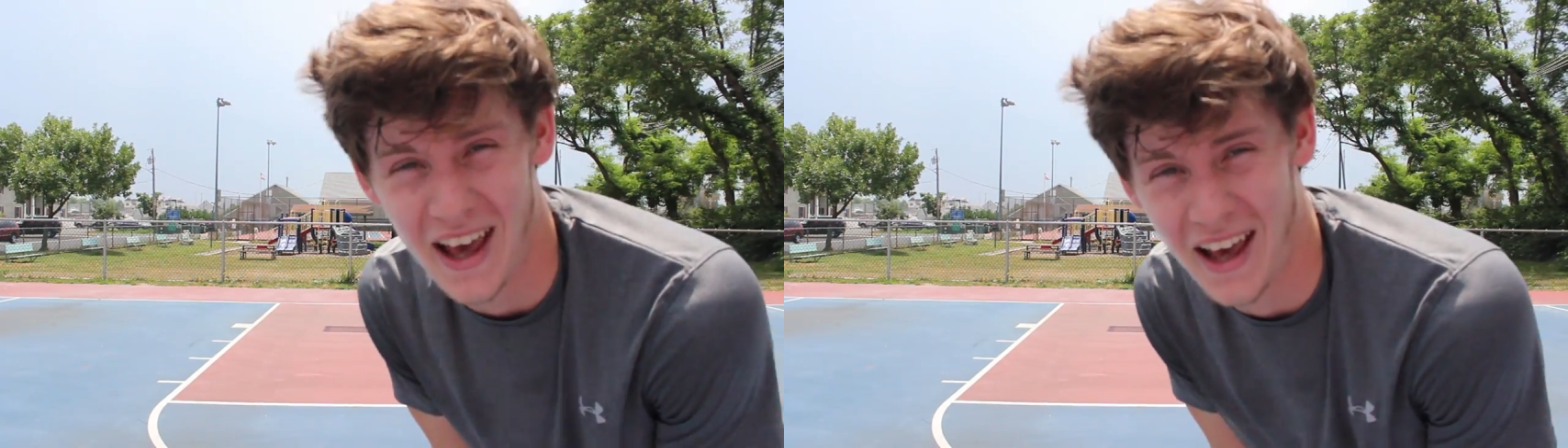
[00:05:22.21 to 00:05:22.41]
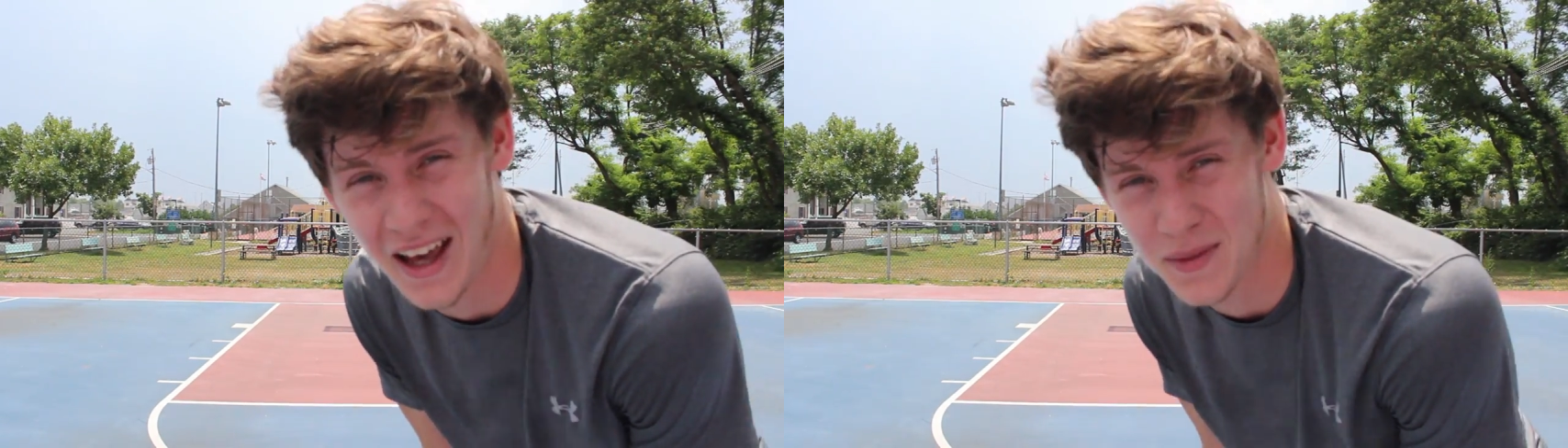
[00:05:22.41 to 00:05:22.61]

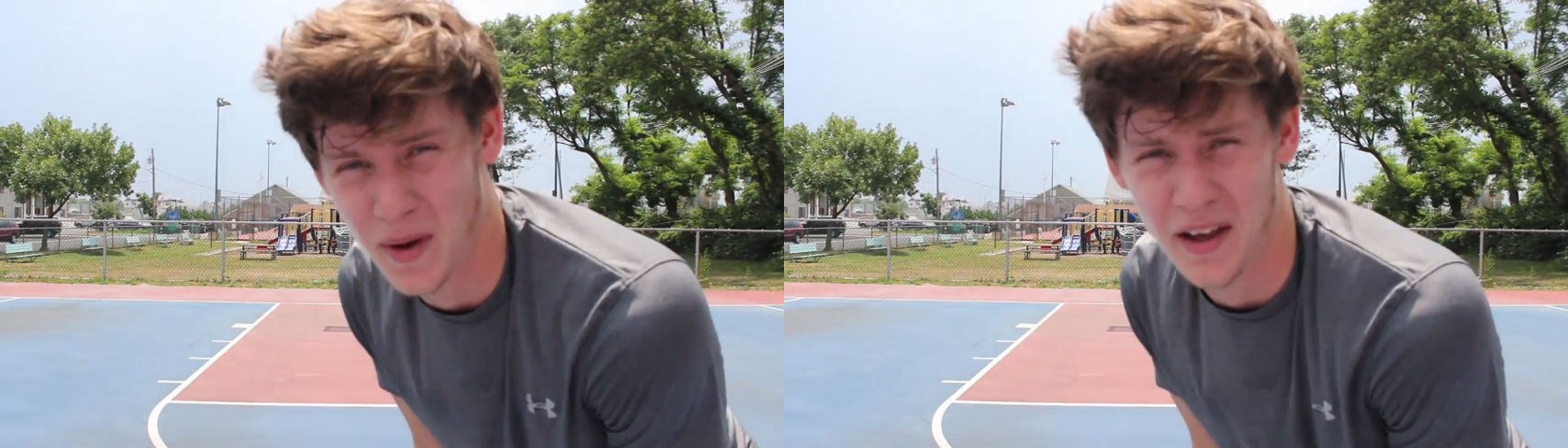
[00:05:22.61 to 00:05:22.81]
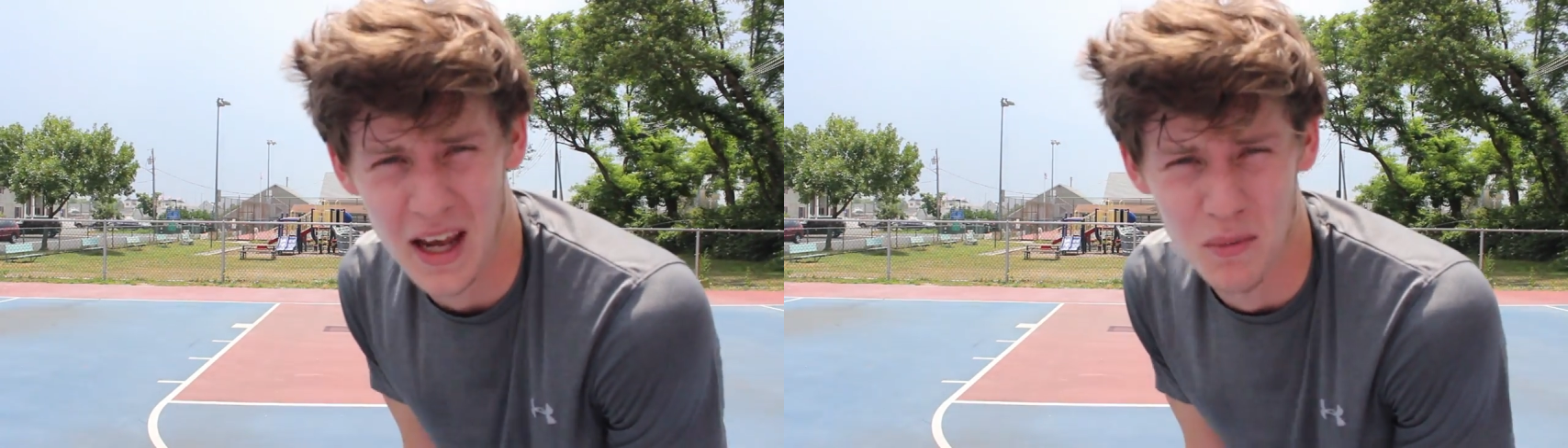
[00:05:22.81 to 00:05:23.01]
and
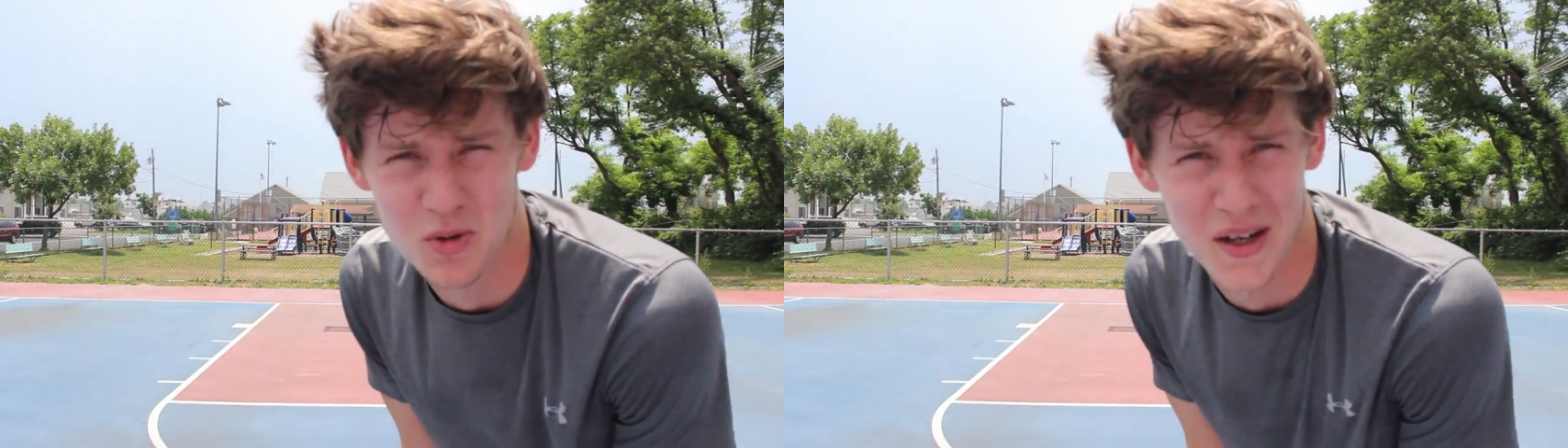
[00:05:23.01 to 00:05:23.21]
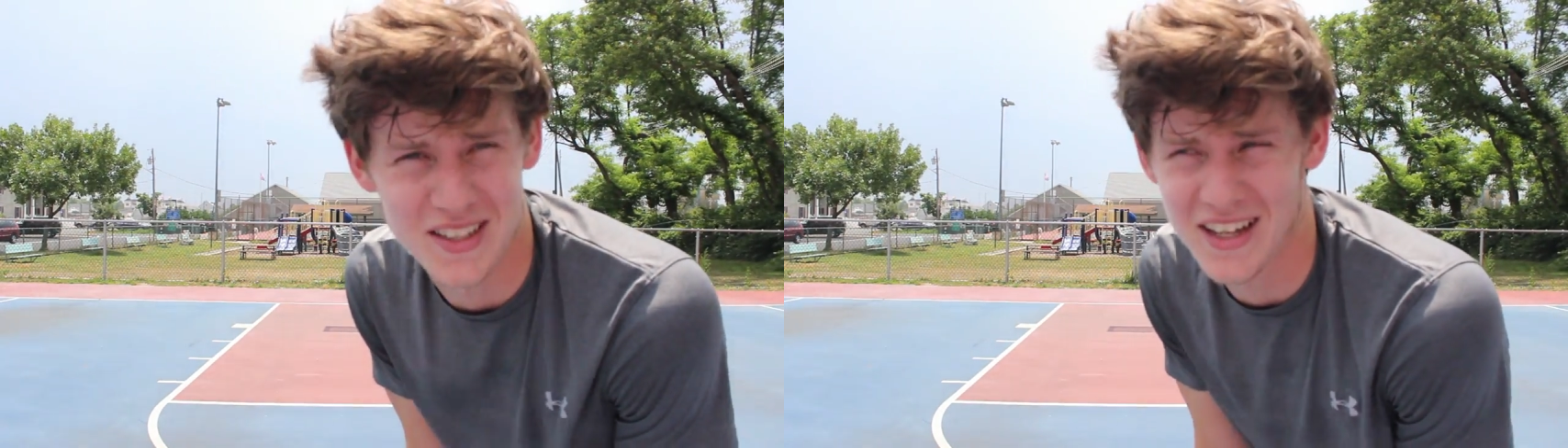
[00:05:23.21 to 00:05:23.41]
my camera's
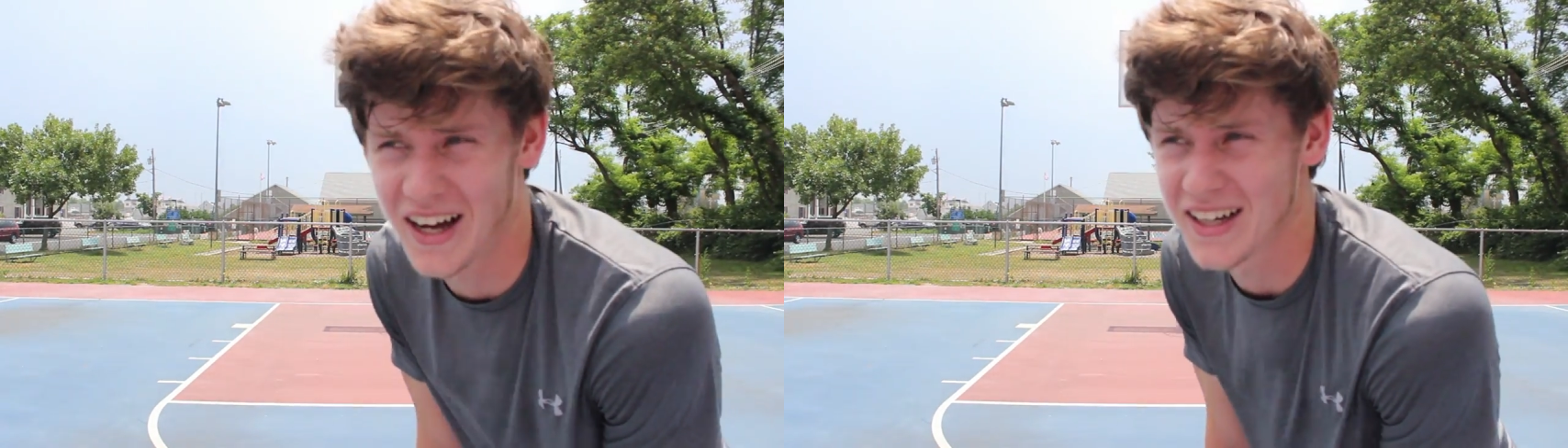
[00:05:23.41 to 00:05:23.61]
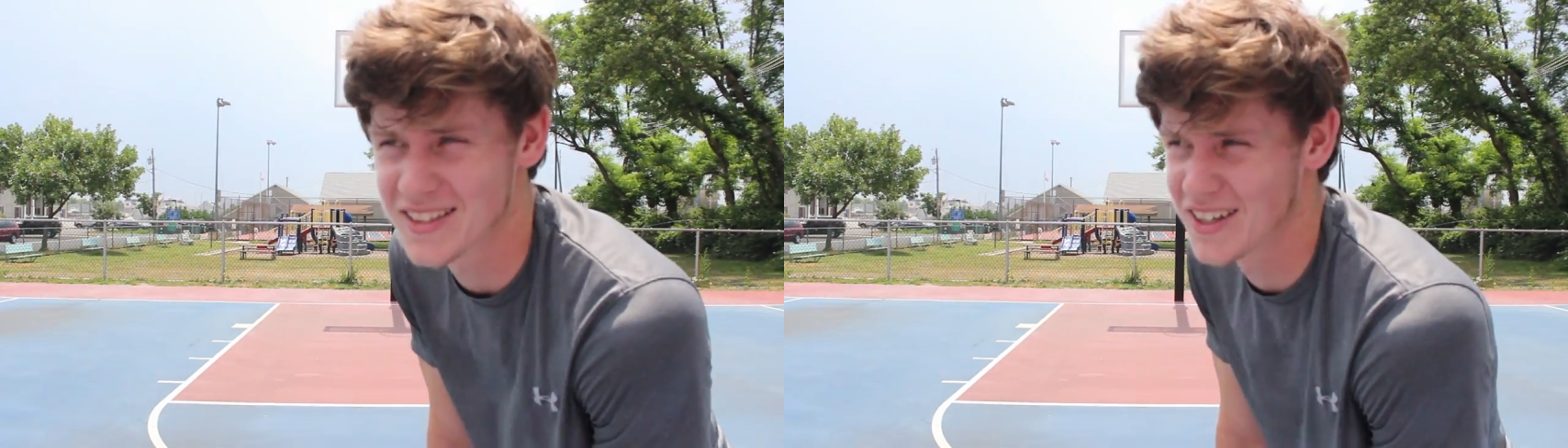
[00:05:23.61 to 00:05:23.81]
about to
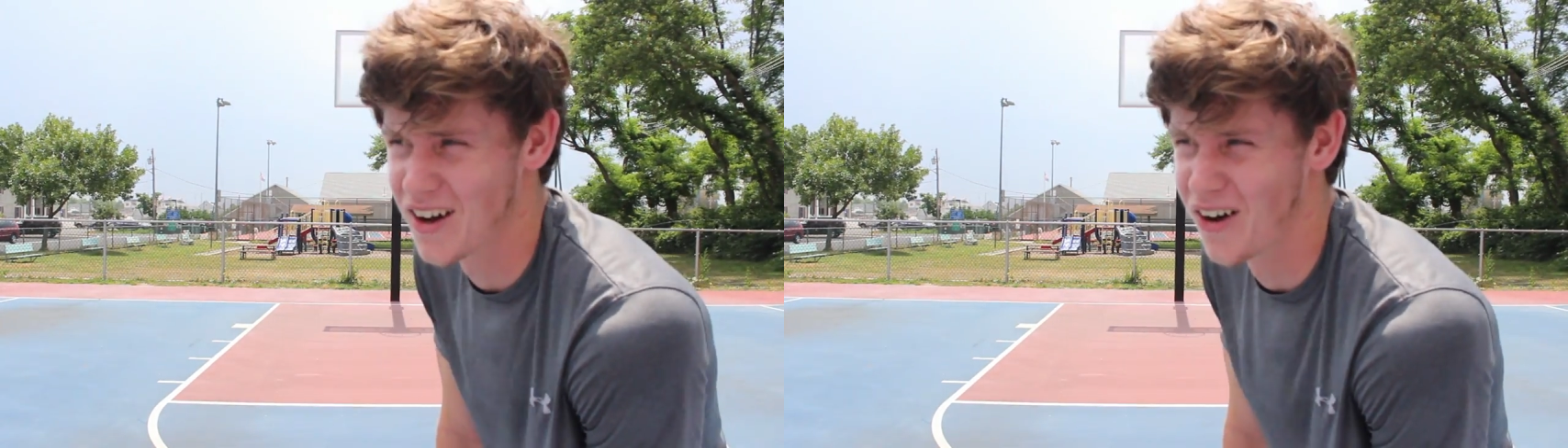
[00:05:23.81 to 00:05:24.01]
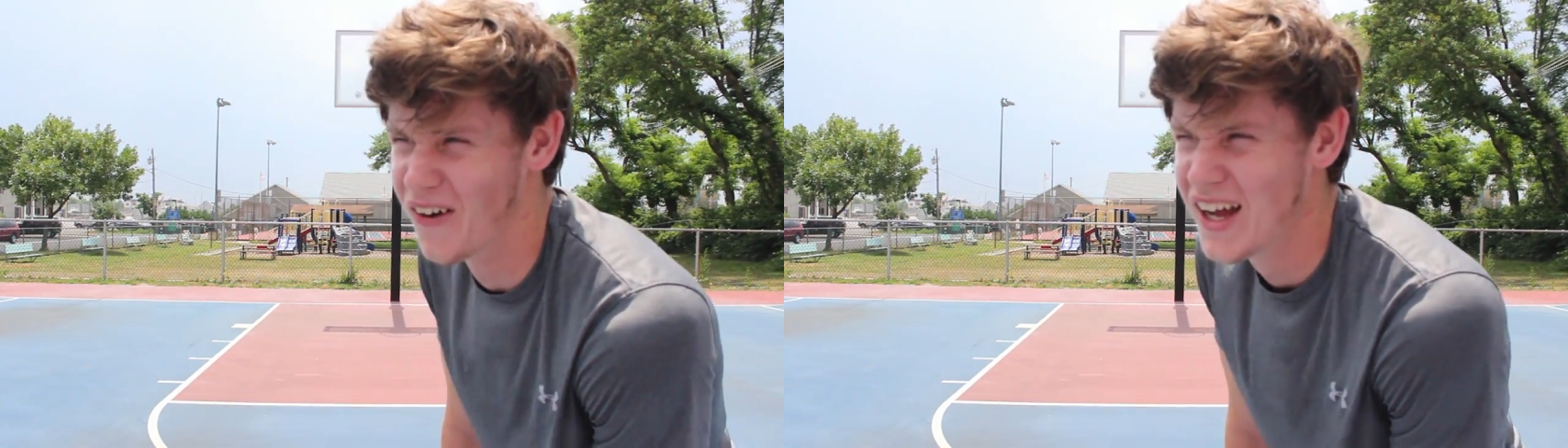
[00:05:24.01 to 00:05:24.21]
die,
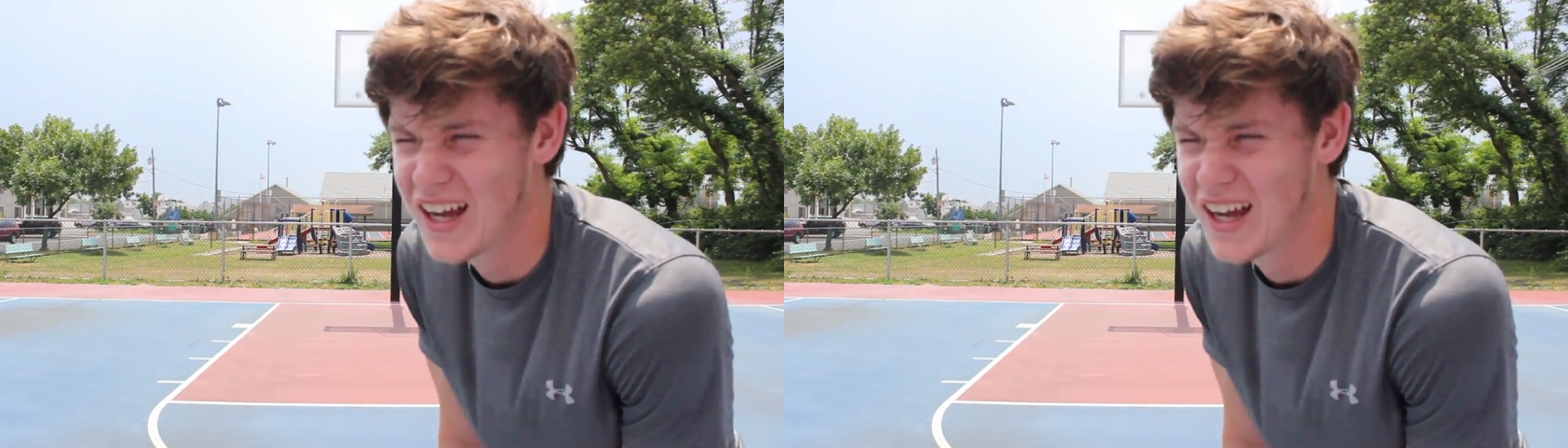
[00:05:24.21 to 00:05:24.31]
so